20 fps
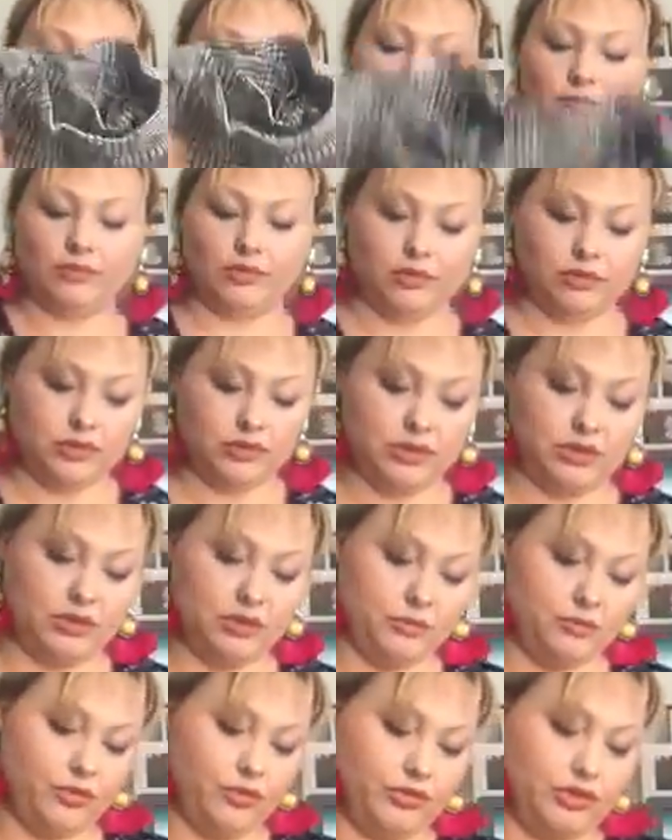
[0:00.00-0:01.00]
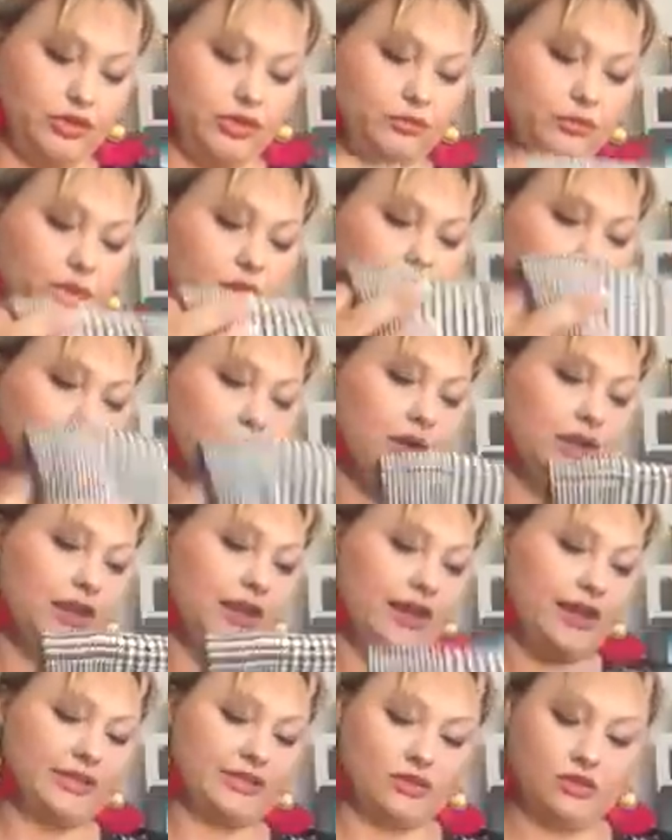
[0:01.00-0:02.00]
I'm not bothered about my
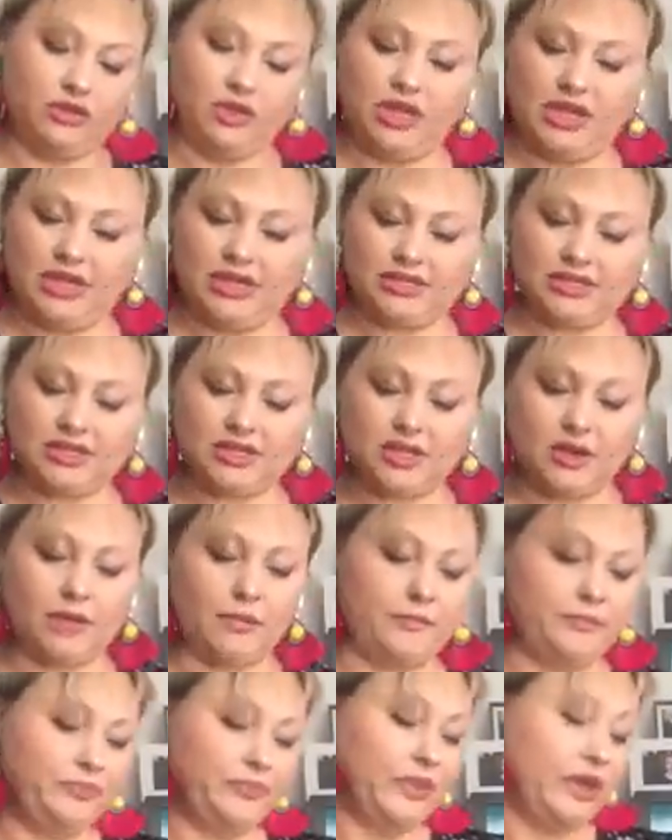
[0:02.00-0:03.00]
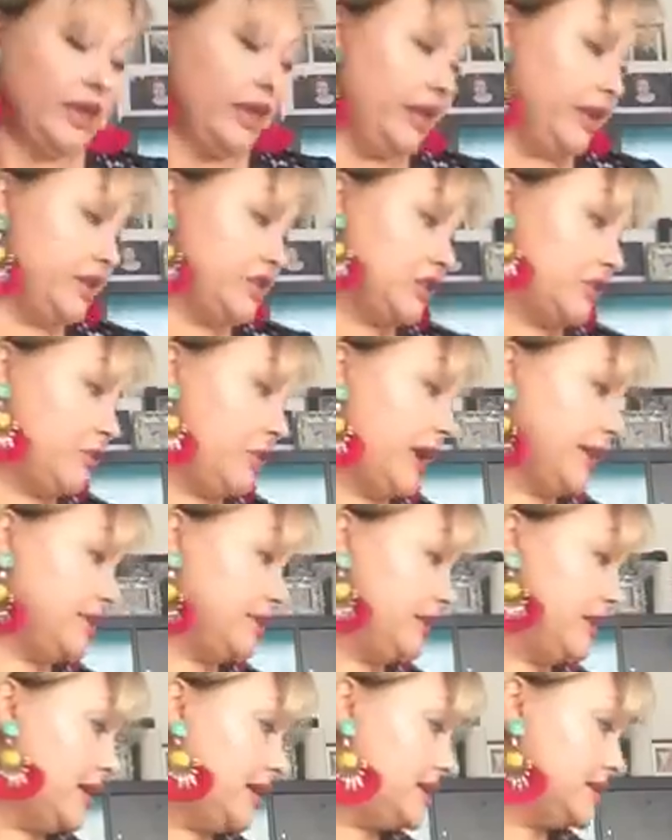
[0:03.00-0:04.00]
legs or knees, so it is quite
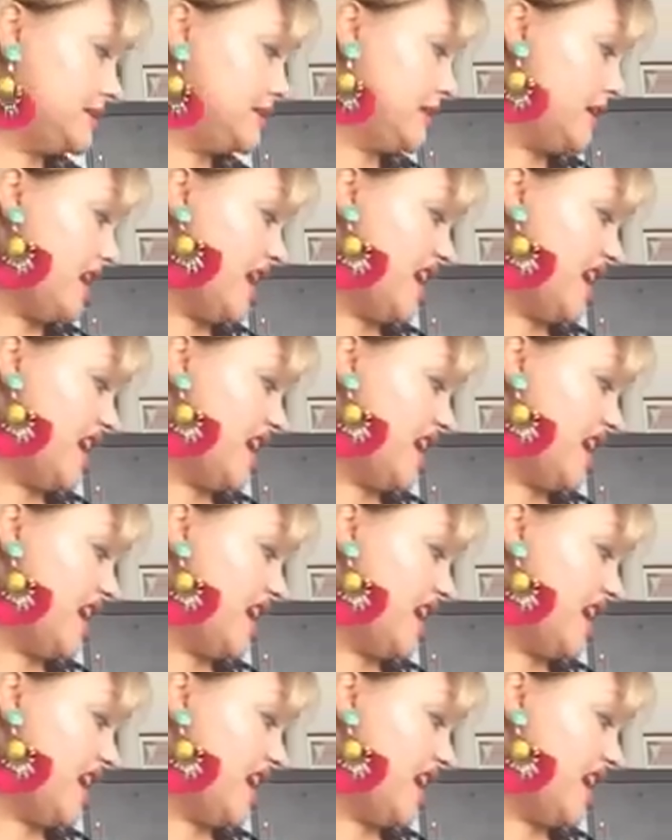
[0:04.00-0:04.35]
nice.